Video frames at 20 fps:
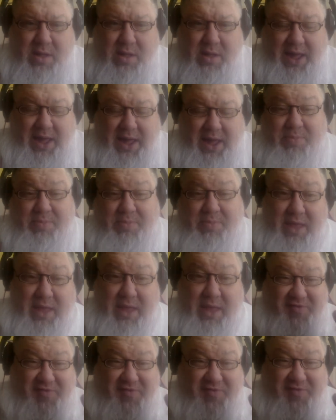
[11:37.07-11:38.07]
Yeah,
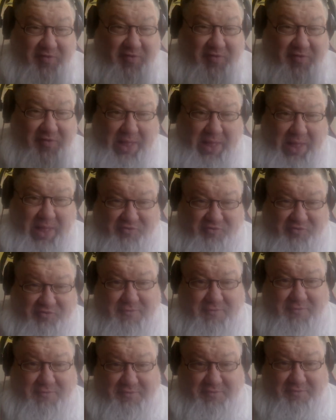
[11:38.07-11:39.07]
he was in the Splash
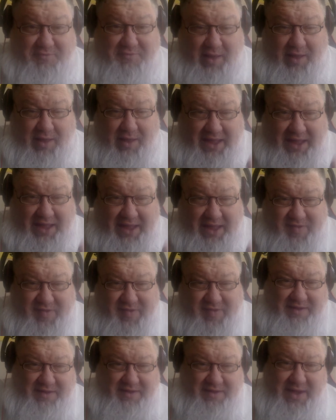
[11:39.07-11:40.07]
movie with Tom Hanks
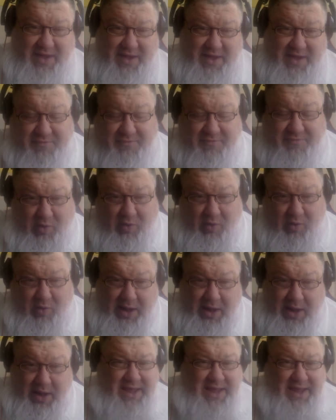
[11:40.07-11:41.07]
in 1984.
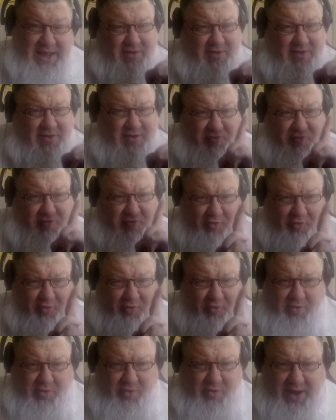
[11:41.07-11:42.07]
He did the
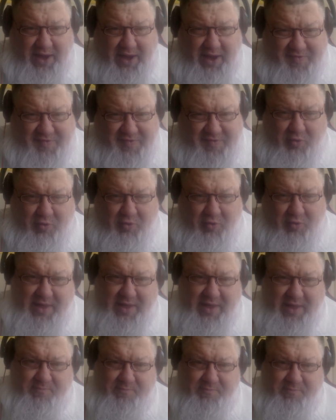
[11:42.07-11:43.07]
Stir Crazy
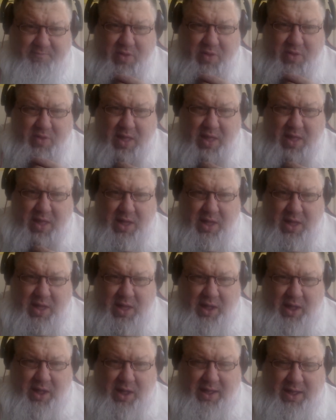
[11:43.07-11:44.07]
movie.
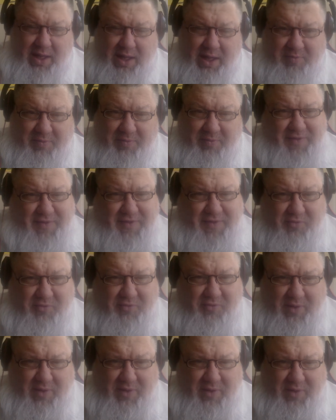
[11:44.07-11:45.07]
I believe that
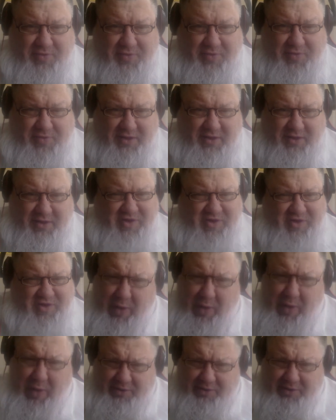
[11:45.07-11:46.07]
was with Gene
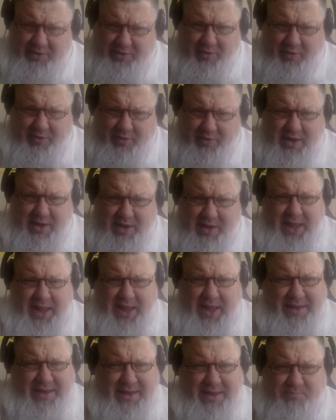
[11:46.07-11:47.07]
Wilder
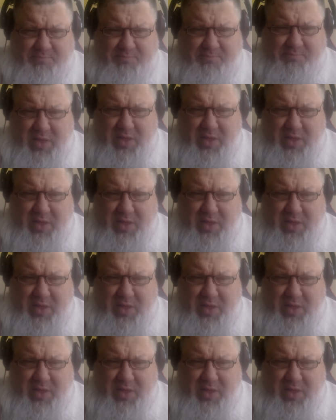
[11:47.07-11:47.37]
and